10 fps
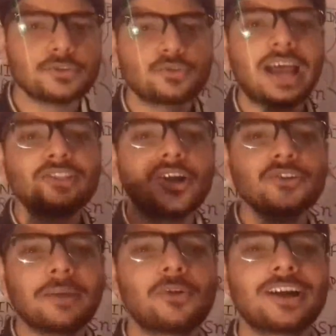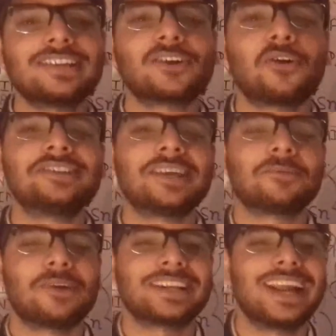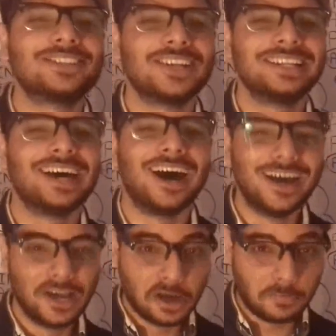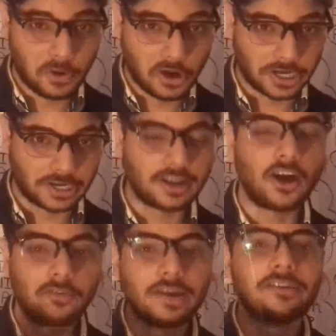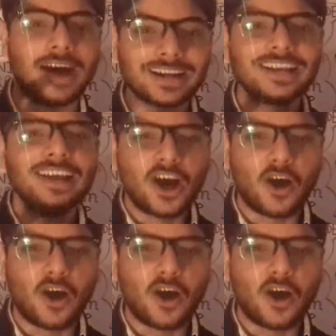So I thought we have got the concept what are actually the protein. Often what?